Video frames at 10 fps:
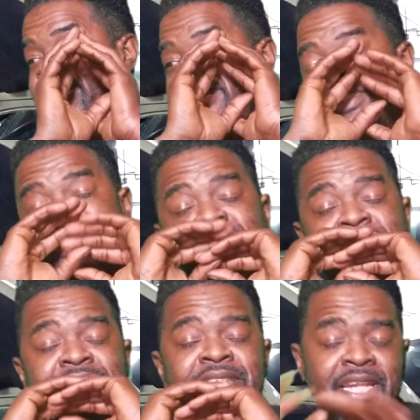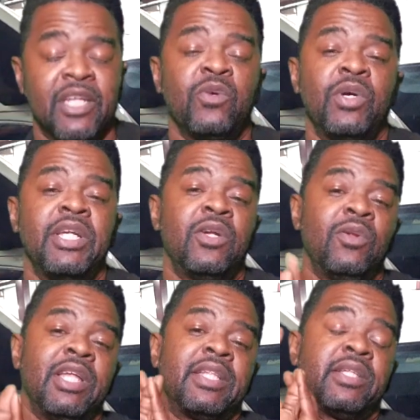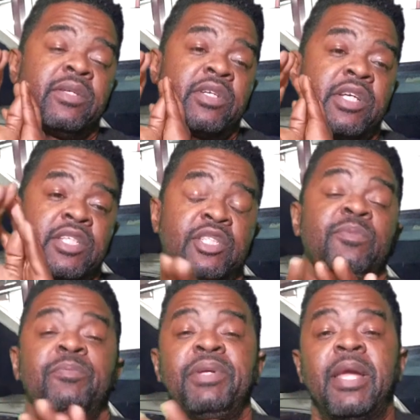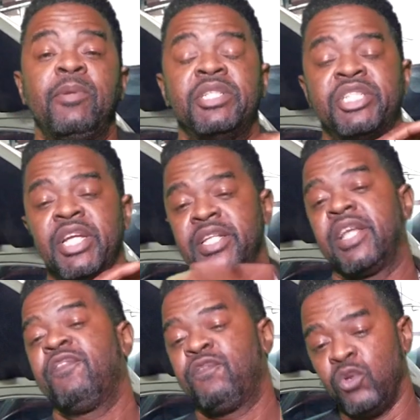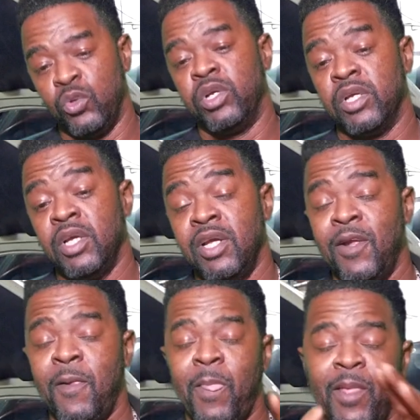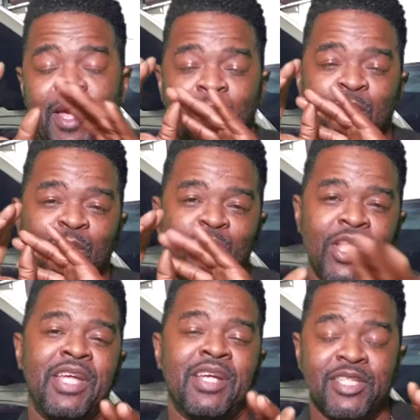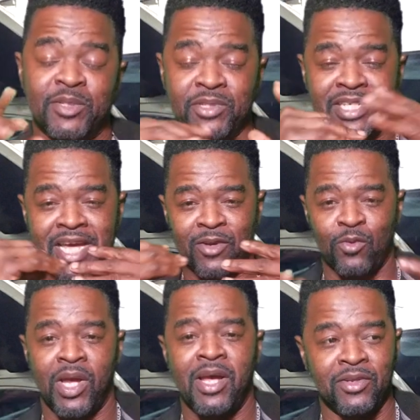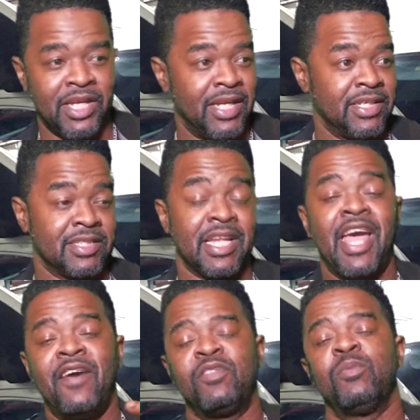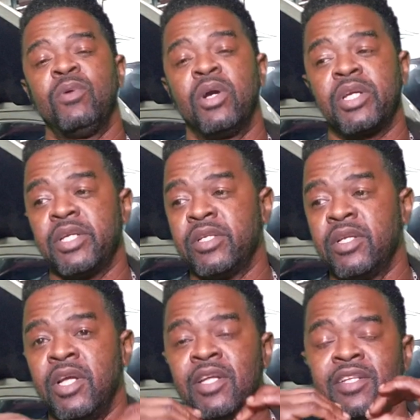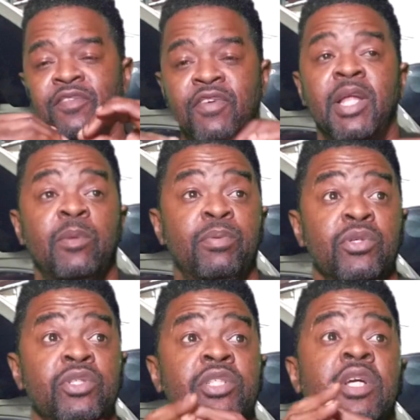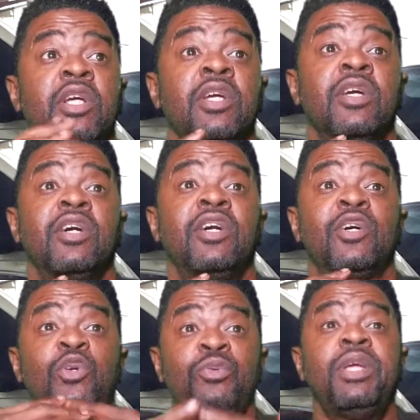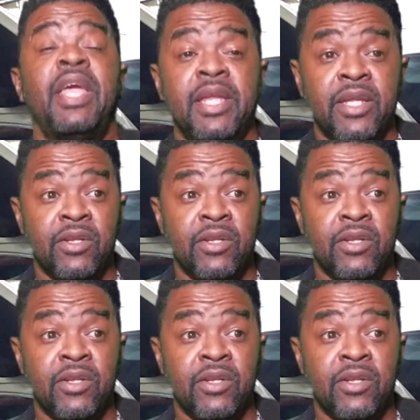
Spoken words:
let's just take it away. Don't let the customer be able to check their fluid. Now, the way customers got around that is aftermarket developers created